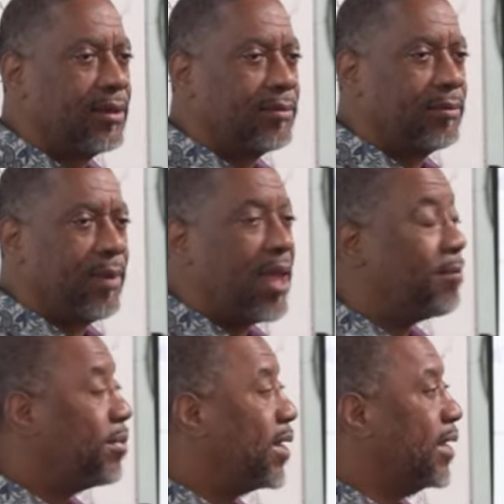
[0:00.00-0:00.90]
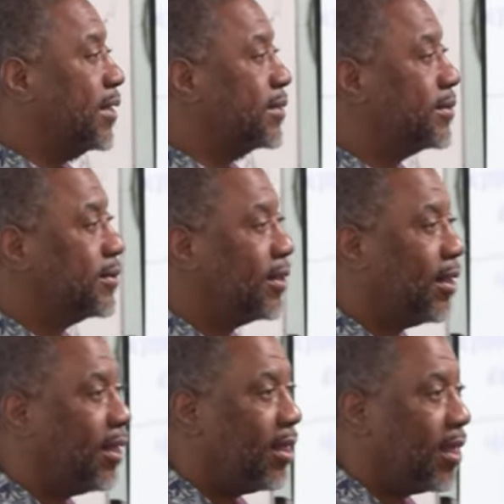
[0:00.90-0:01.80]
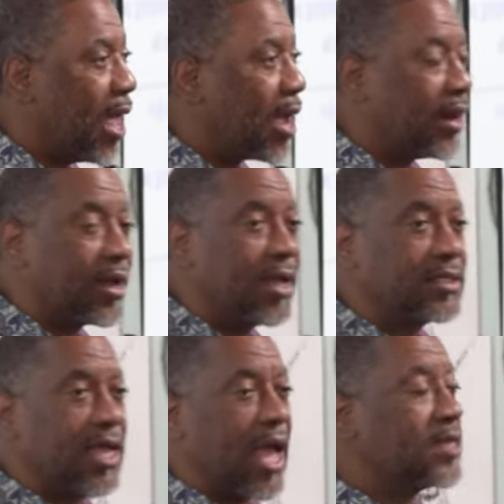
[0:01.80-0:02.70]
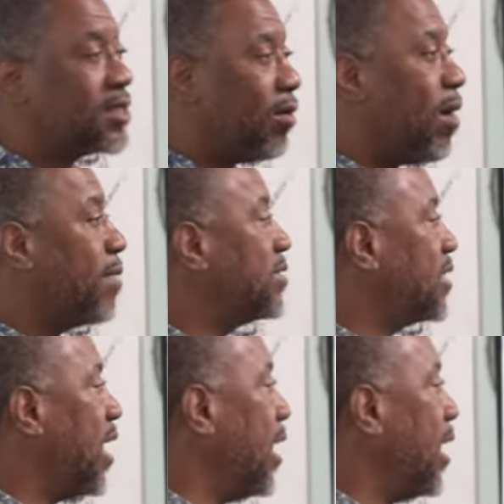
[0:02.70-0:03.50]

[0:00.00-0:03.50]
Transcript: Man, please. I got to concentrate. I saw Robert said he.